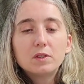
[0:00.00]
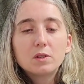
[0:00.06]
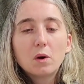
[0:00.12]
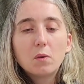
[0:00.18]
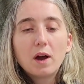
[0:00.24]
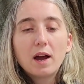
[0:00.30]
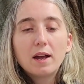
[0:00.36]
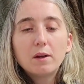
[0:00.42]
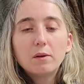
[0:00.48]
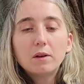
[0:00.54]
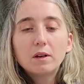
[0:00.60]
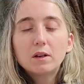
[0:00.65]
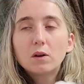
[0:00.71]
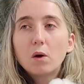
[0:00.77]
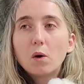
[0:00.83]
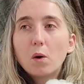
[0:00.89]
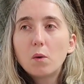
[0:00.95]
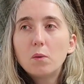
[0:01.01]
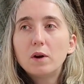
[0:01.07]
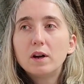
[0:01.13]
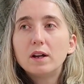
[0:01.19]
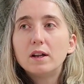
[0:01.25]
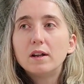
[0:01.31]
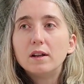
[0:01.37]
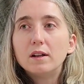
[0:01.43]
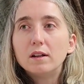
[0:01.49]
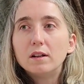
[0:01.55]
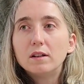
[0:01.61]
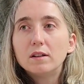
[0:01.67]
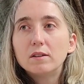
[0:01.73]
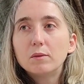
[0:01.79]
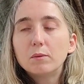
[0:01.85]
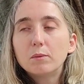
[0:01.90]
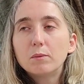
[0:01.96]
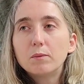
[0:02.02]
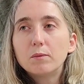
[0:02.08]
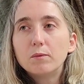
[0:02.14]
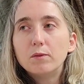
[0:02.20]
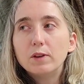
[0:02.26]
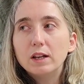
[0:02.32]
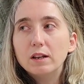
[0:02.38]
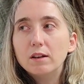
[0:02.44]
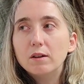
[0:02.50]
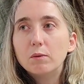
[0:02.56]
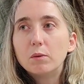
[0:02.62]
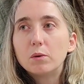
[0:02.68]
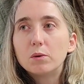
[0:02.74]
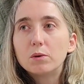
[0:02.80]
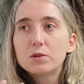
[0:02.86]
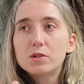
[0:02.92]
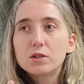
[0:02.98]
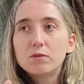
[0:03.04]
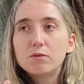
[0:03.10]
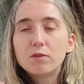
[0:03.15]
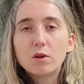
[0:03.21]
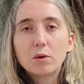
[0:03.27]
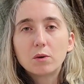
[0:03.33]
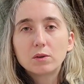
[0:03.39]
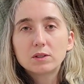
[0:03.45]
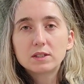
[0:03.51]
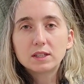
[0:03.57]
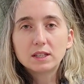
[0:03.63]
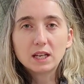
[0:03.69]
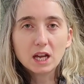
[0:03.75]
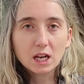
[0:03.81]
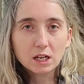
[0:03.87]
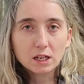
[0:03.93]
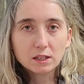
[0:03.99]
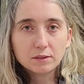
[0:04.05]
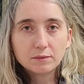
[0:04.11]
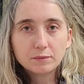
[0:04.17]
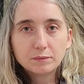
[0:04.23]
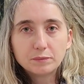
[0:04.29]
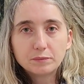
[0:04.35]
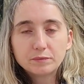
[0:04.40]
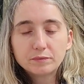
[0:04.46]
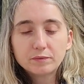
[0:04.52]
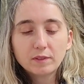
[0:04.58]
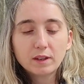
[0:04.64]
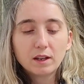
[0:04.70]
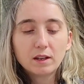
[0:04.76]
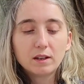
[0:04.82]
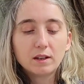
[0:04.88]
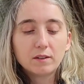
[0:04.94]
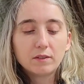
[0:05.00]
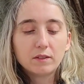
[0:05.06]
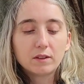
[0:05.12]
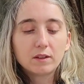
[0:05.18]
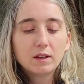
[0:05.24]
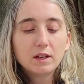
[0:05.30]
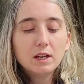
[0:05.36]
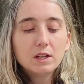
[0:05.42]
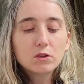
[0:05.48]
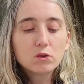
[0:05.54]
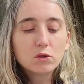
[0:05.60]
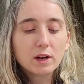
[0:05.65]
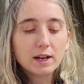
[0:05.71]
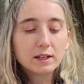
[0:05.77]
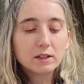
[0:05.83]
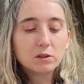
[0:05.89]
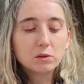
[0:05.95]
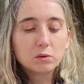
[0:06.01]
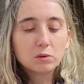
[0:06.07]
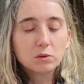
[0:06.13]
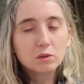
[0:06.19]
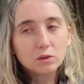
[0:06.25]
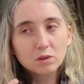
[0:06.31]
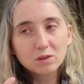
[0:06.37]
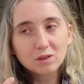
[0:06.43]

So I go and will wash the flocks again and try to